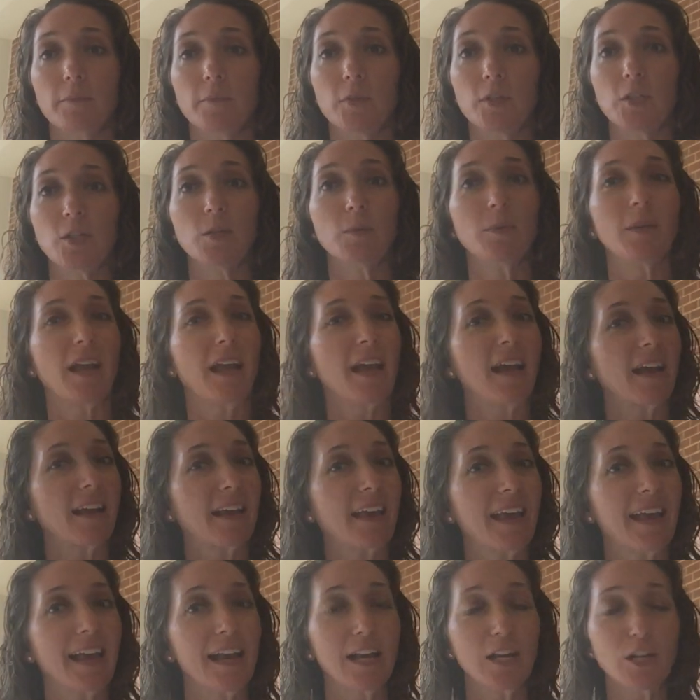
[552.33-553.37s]
She would
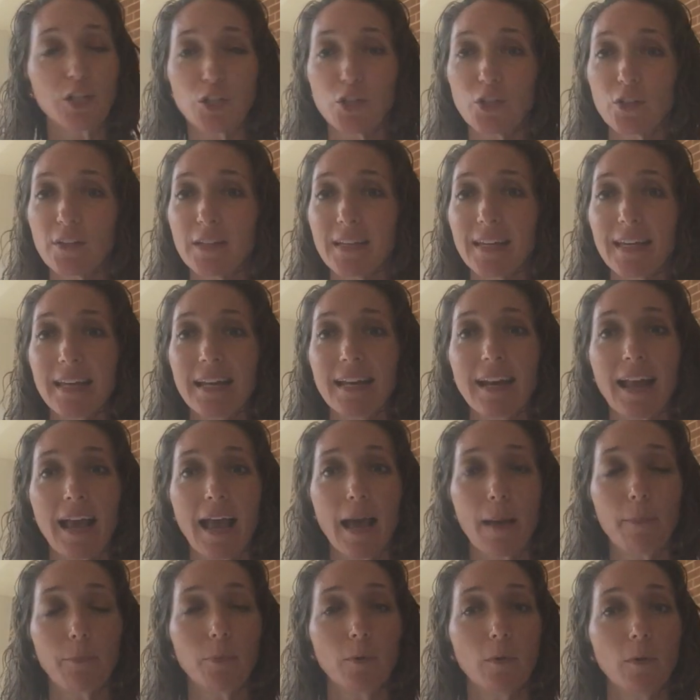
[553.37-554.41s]
occasionally eat
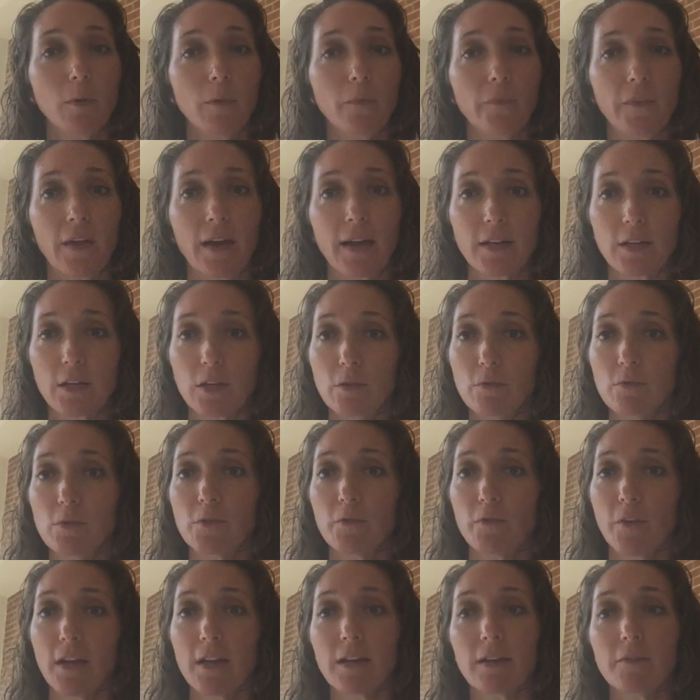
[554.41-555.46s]
apple, not a huge
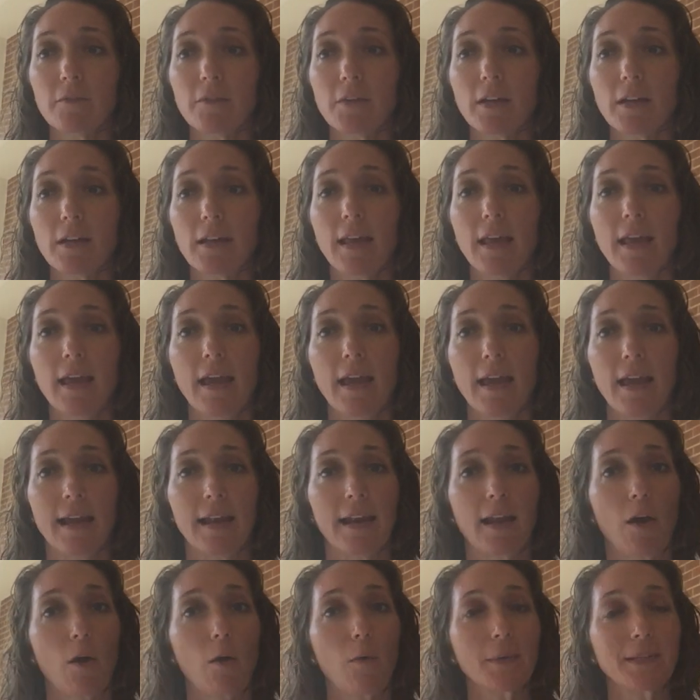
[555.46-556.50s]
fan of it, and
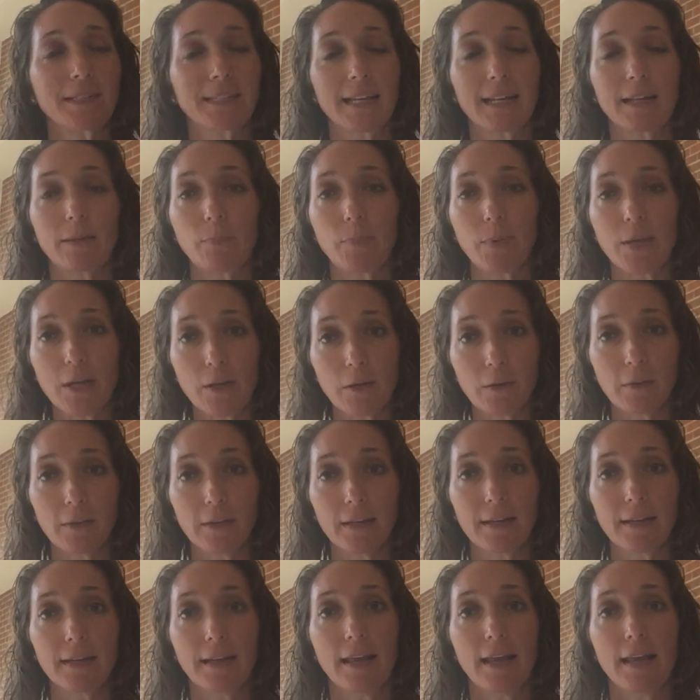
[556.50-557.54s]
I always had to peel
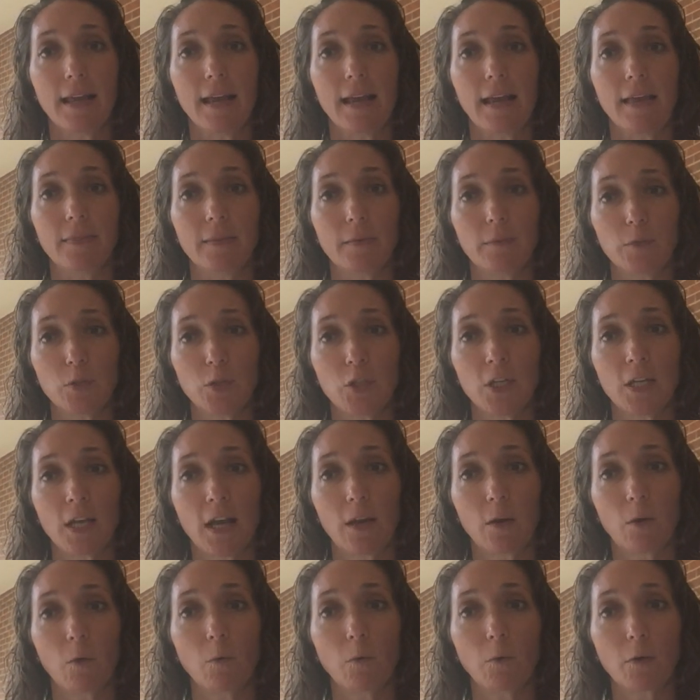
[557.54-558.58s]
it. And then when she
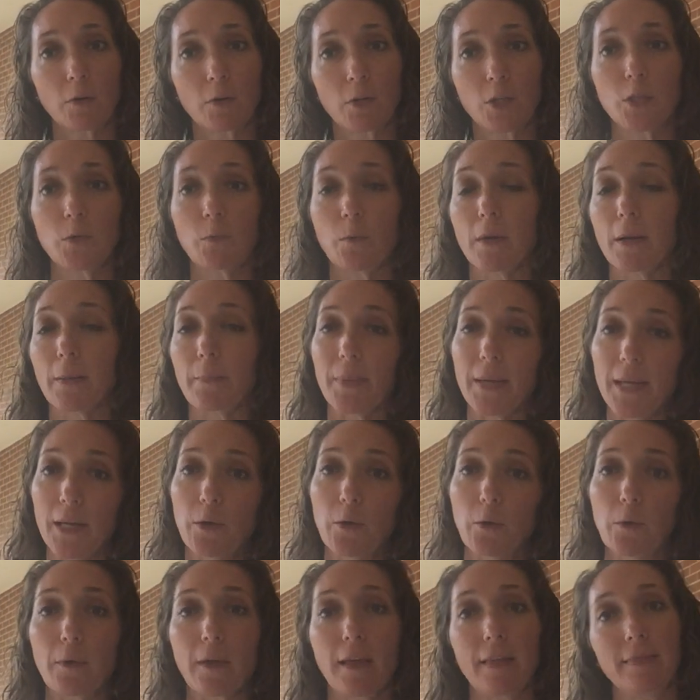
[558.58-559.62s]
got older, she wanted
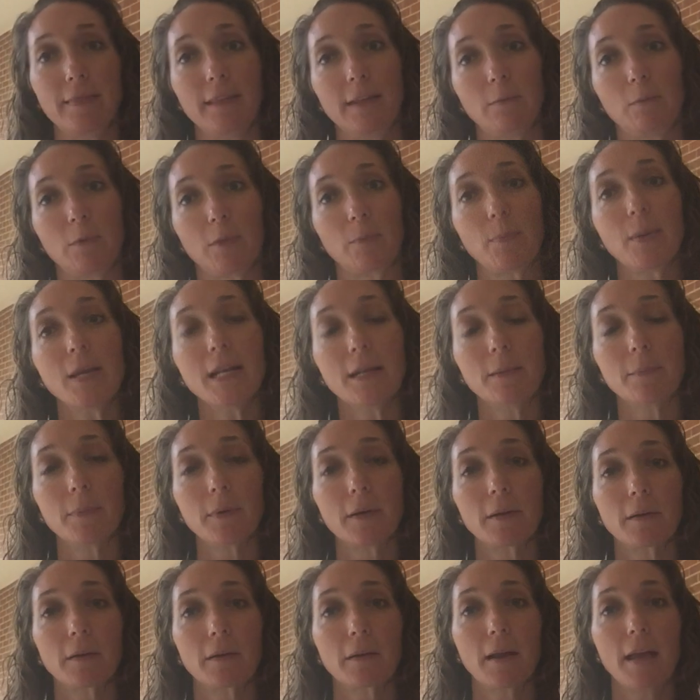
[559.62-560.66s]
peeled and then with peanut
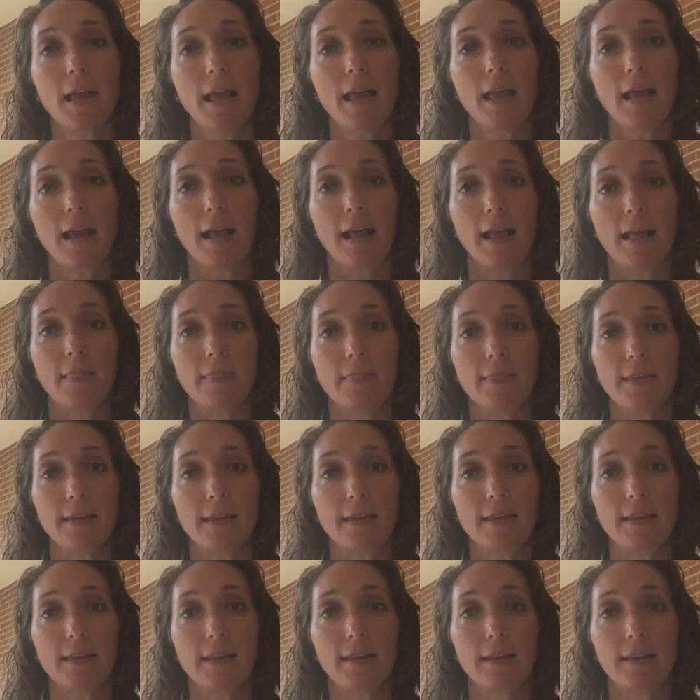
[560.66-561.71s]
butter. And
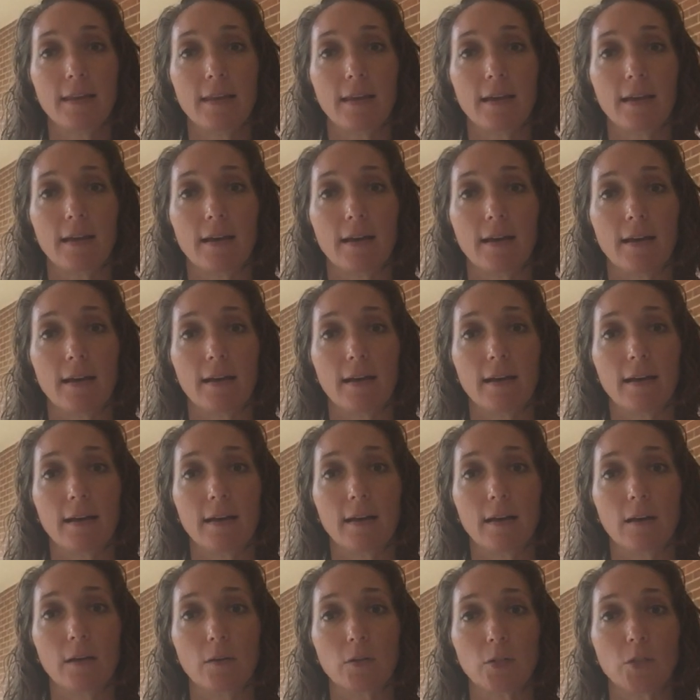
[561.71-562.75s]
then
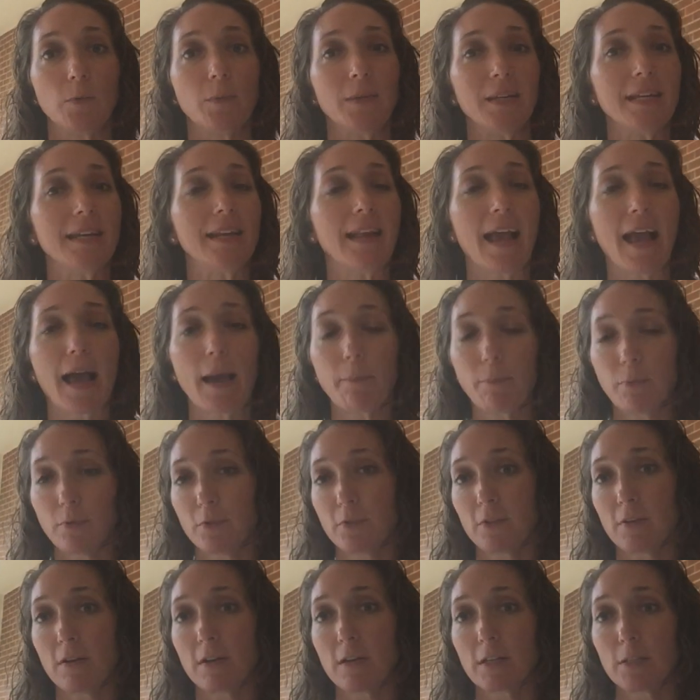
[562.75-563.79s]
she would eat
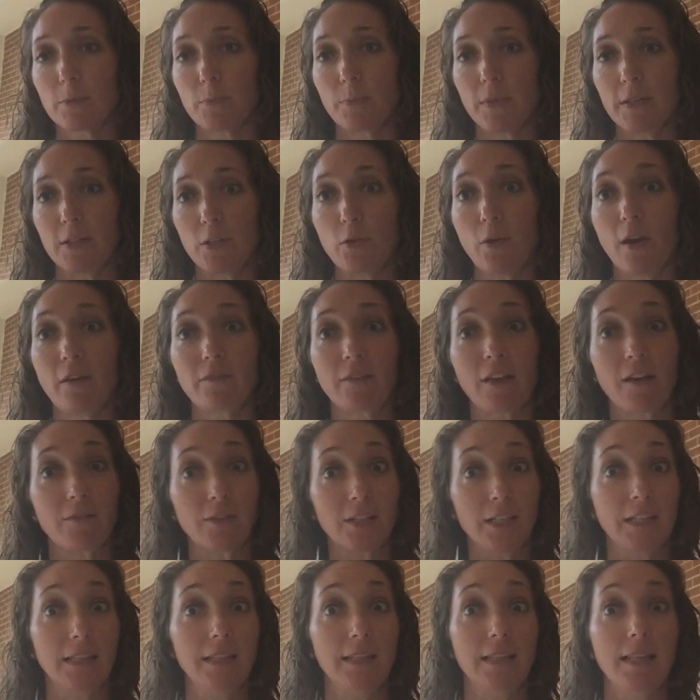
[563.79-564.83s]
applesauce, but you have to have a
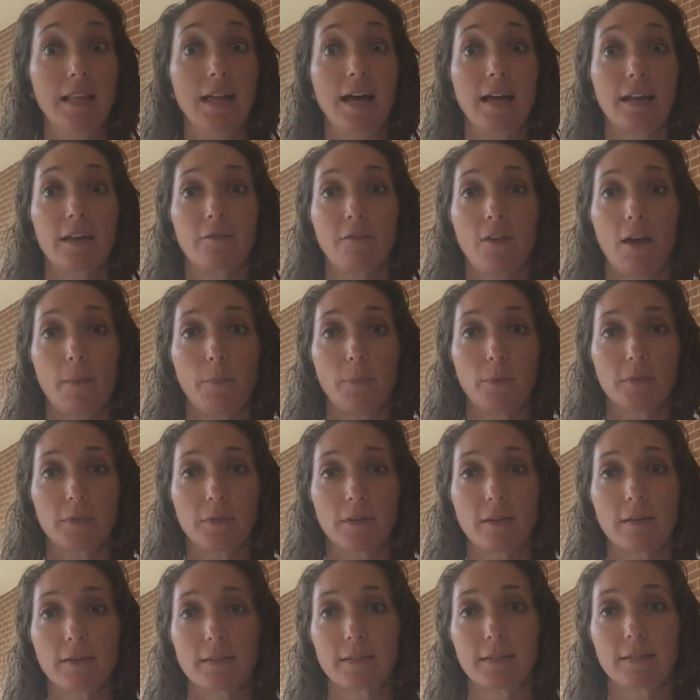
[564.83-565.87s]
lot of
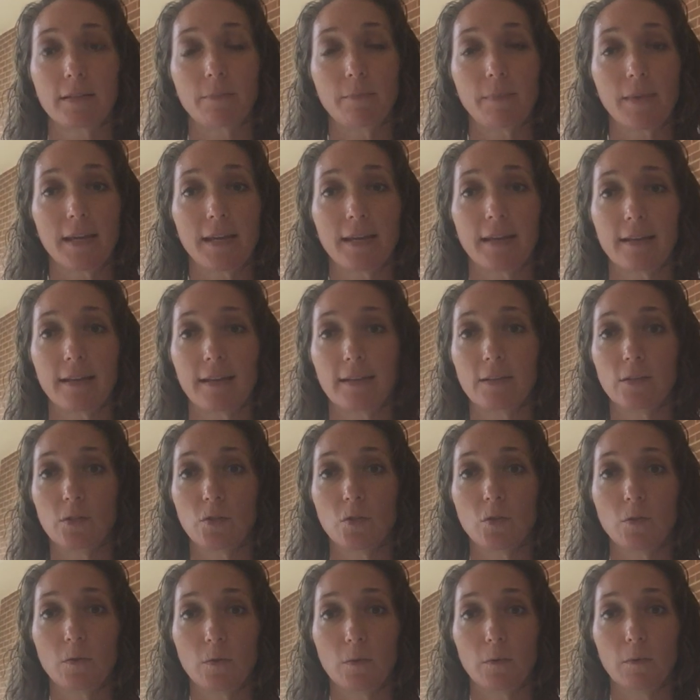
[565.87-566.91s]
applesauce to make it
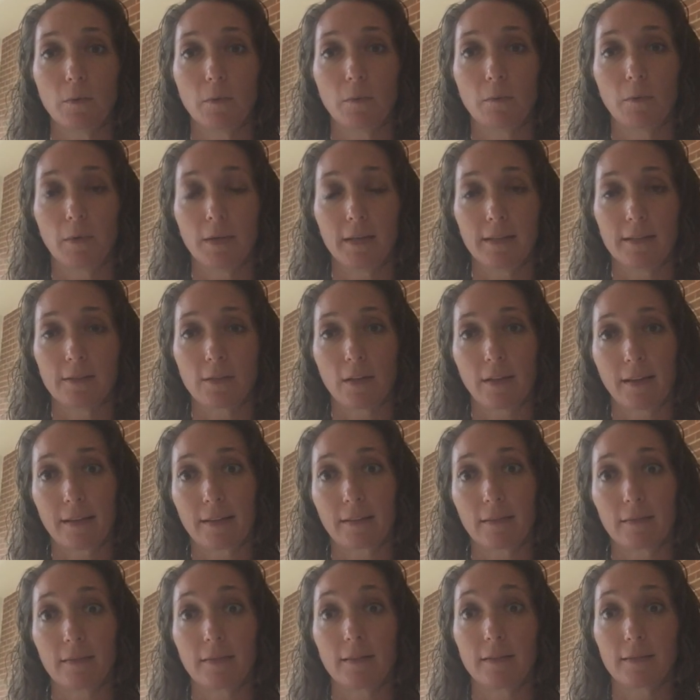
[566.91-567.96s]
into what is like
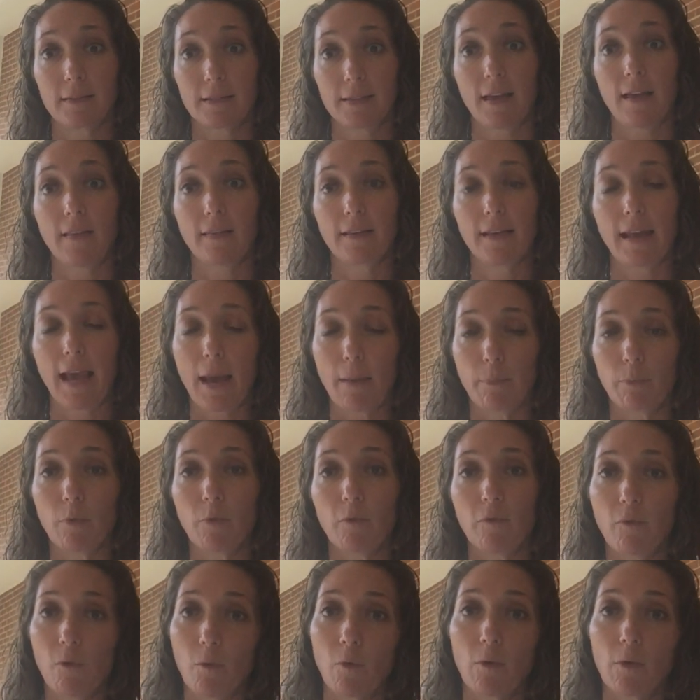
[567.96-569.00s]
the solid apple
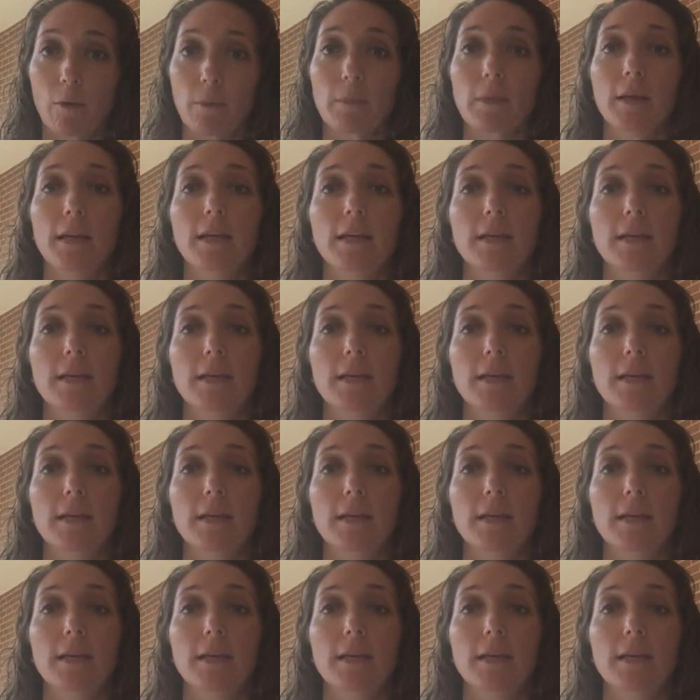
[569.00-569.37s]
form.